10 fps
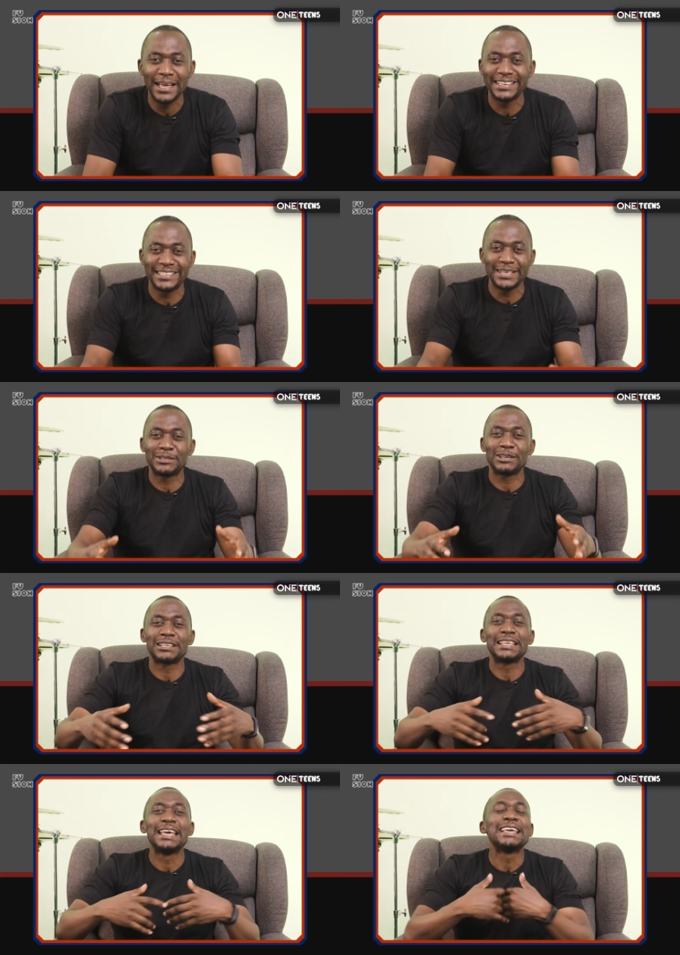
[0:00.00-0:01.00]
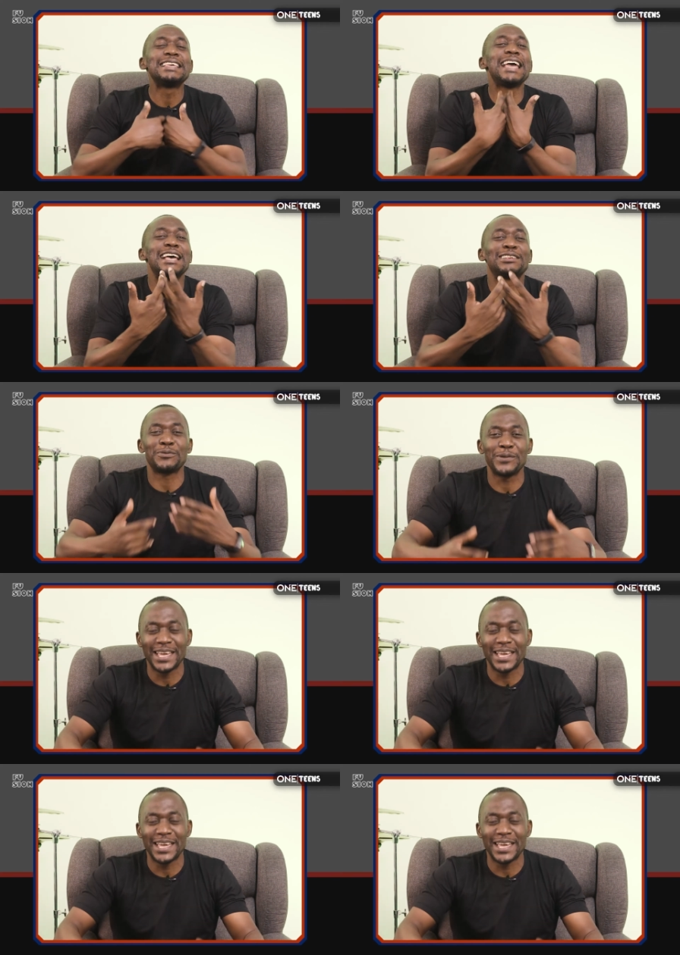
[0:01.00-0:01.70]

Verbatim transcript: his team said, yes, we